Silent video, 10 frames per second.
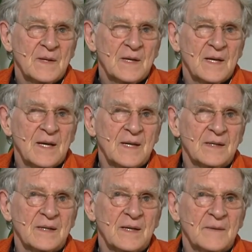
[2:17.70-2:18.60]

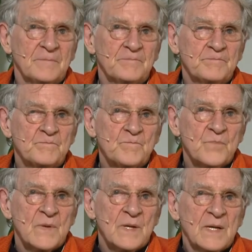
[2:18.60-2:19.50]
And um,
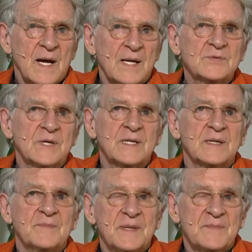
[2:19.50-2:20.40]
actually,
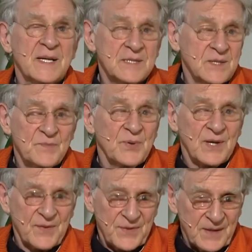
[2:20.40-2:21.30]
the medicine
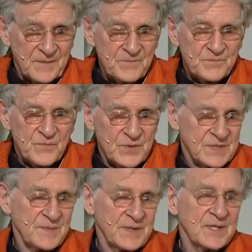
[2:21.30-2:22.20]
Buddha thing, for
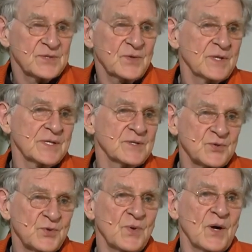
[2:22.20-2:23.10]
example, there's only just a
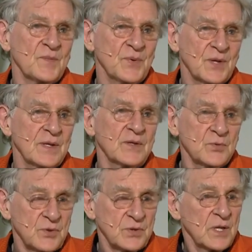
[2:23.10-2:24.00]
two-armed Buddha, and
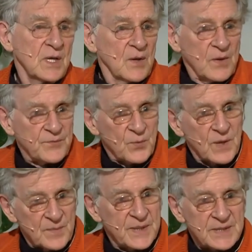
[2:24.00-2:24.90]
you could, if you
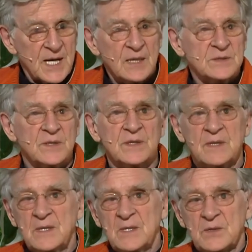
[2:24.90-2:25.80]
want to be a doctor,
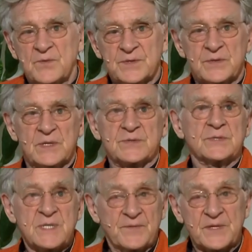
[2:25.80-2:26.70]
you visualize
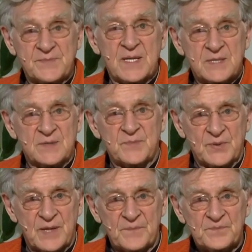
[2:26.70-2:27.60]
yourself as medicine Buddha.